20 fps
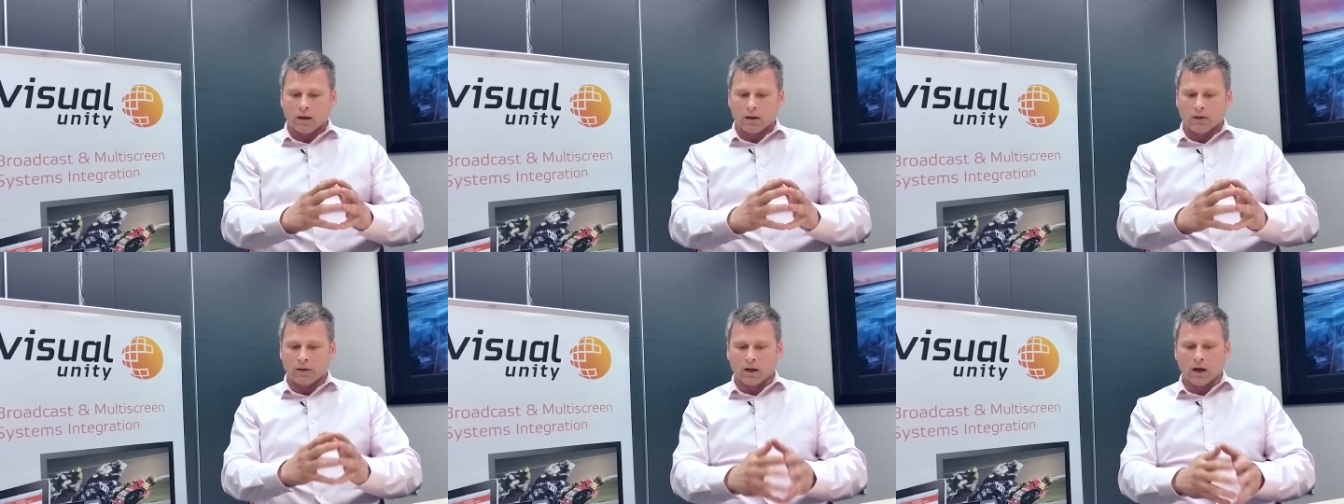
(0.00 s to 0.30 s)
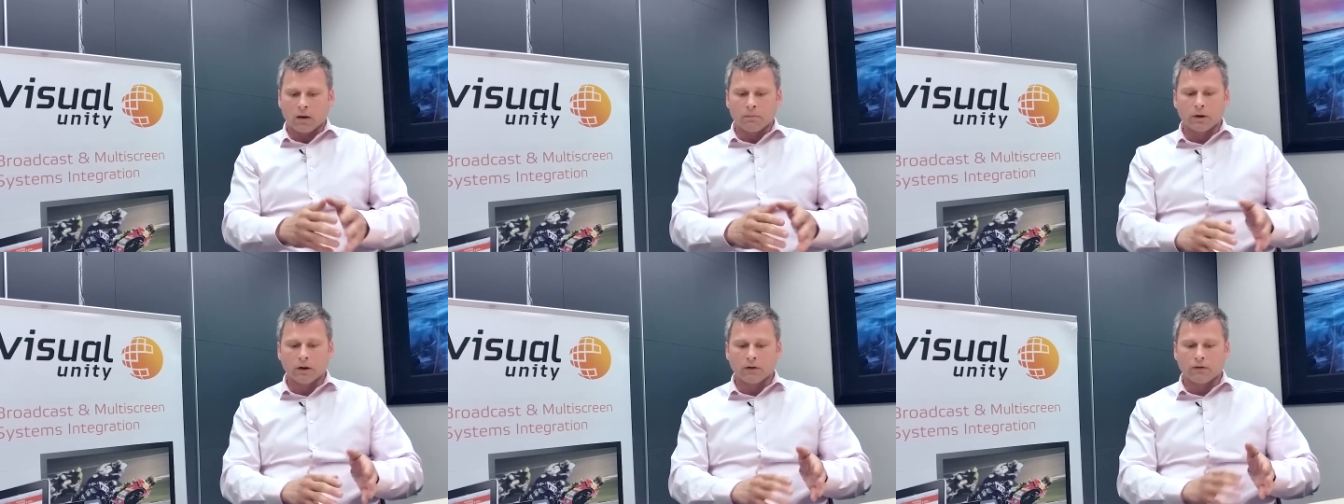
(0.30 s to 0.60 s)
the
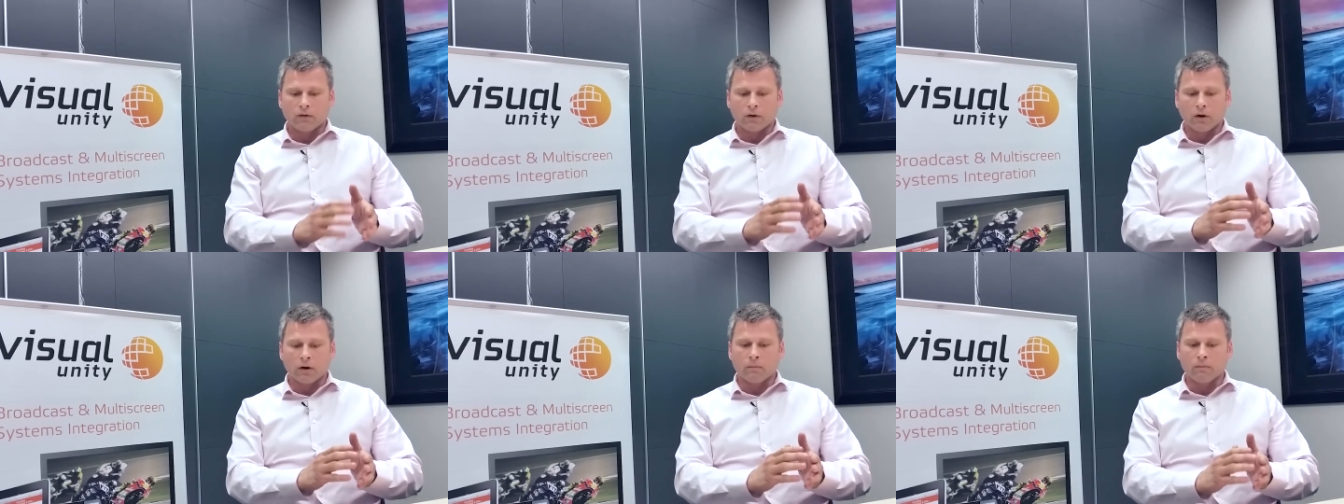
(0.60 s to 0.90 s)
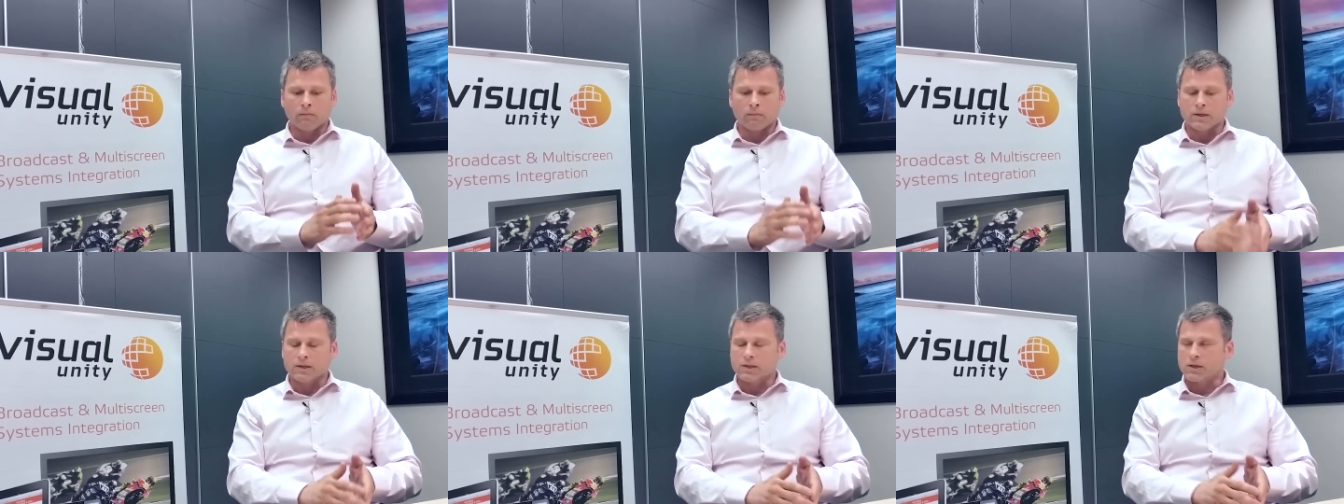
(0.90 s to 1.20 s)
company
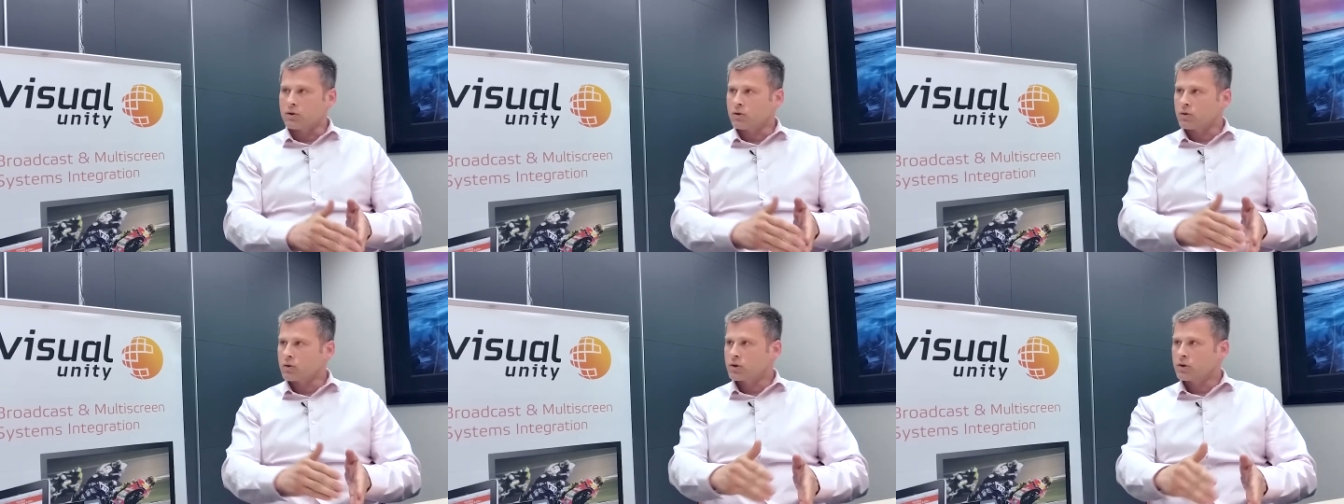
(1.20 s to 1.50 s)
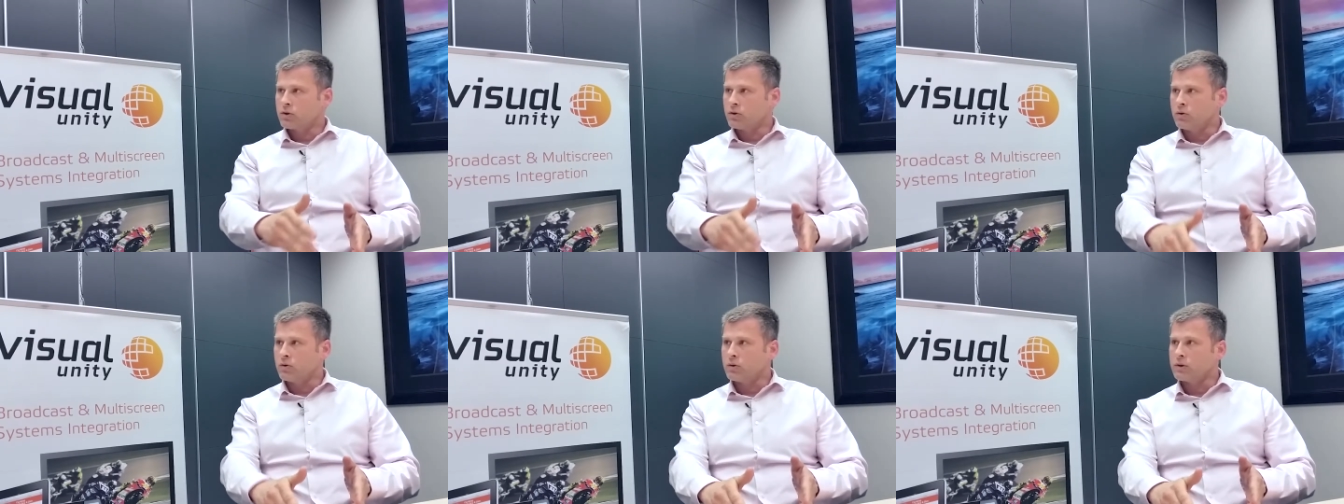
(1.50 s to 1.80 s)
from 0
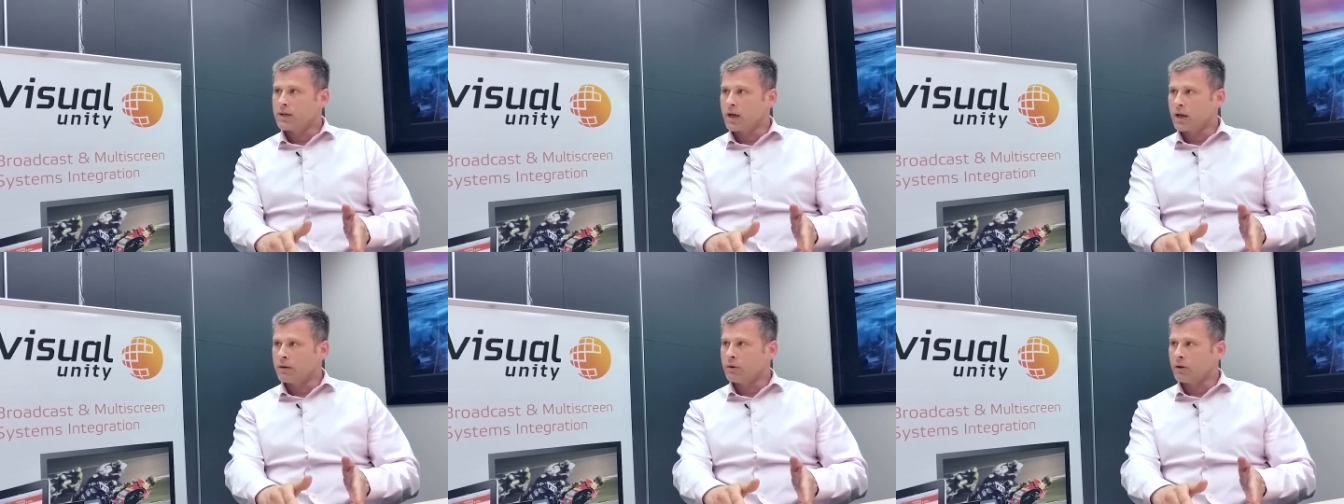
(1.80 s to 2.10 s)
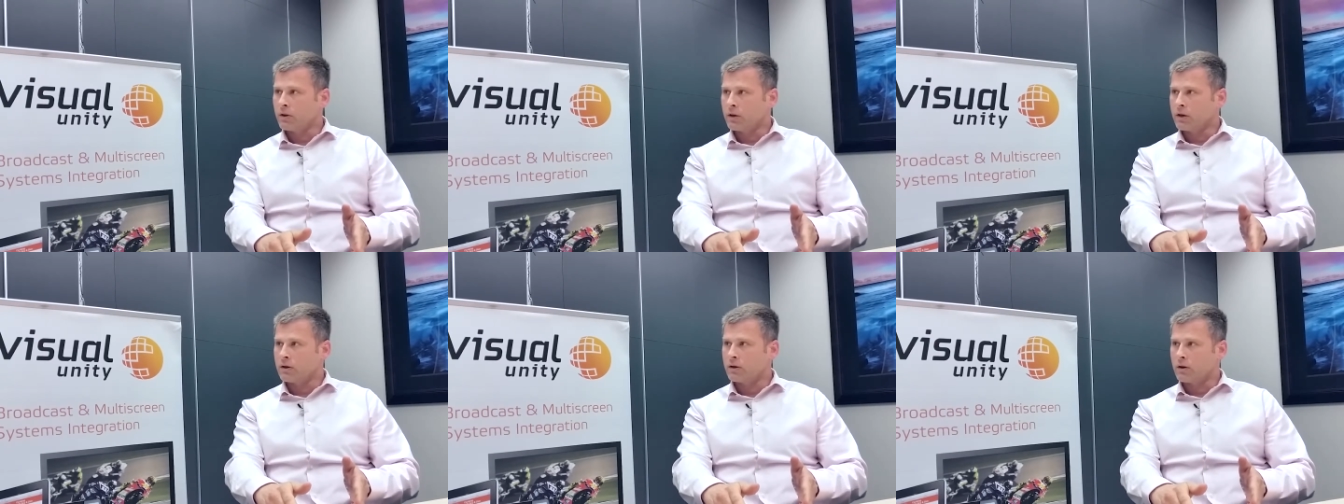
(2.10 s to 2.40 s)
to $10
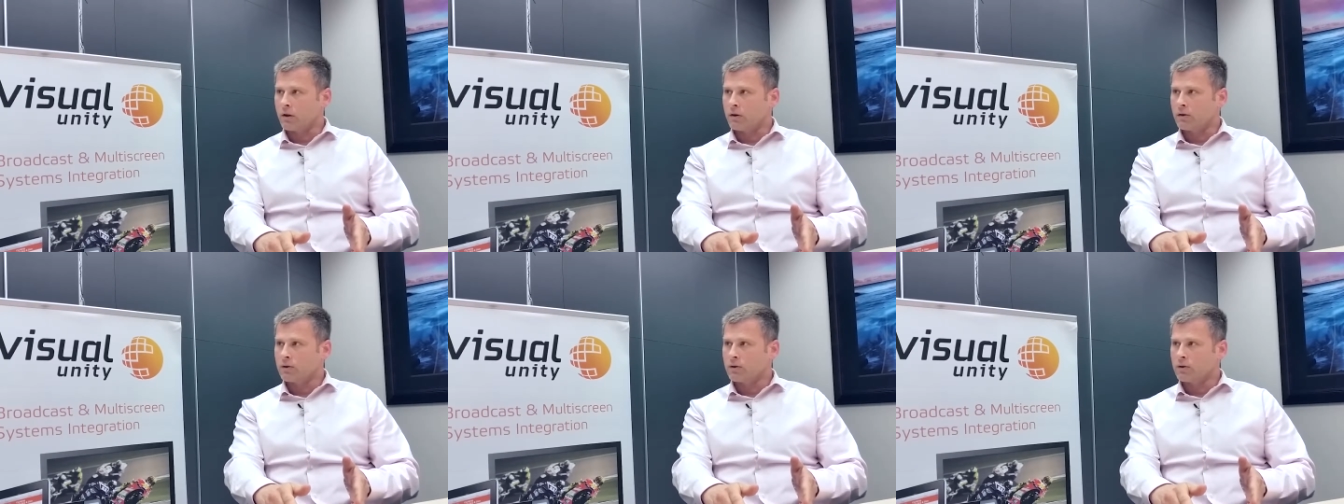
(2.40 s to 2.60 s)
million